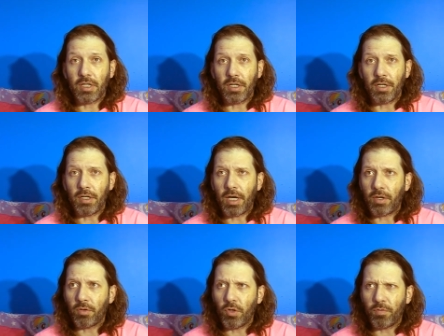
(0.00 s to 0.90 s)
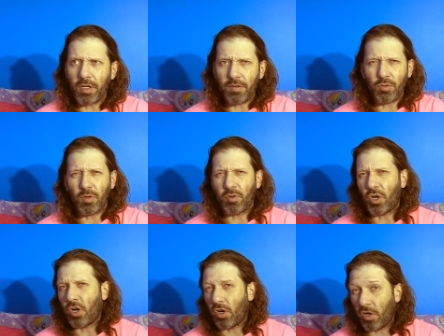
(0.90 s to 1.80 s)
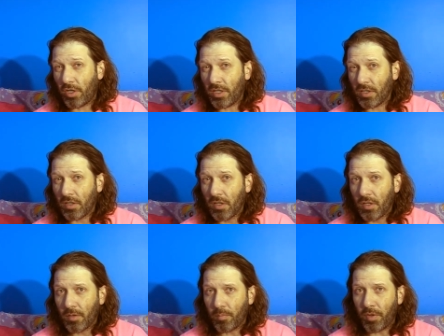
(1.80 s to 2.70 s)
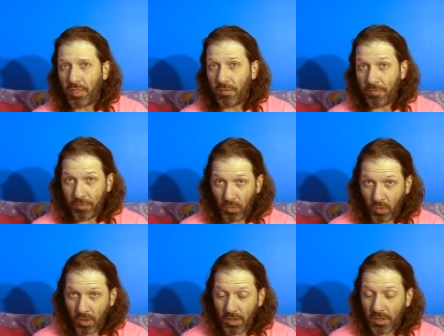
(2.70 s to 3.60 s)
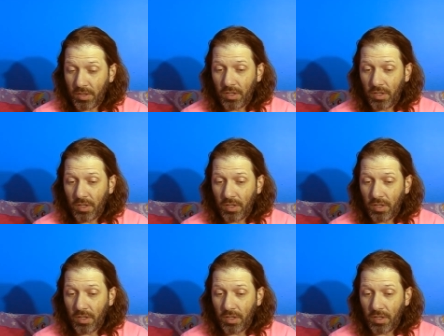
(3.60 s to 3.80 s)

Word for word: Uh, I don't know if any of you ever heard it, but the floor